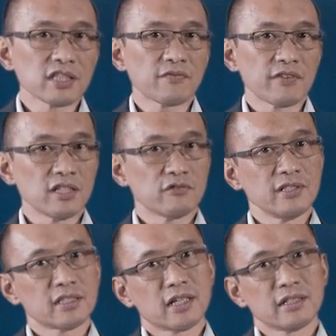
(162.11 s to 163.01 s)
phase
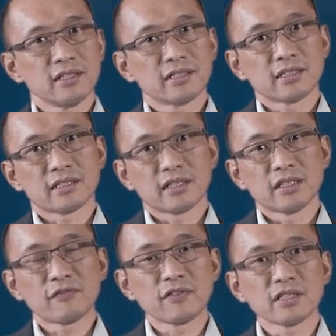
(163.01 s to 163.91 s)
3 studies is the
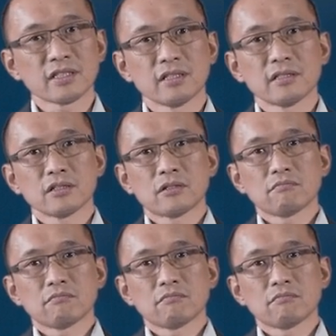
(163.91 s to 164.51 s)
difference in the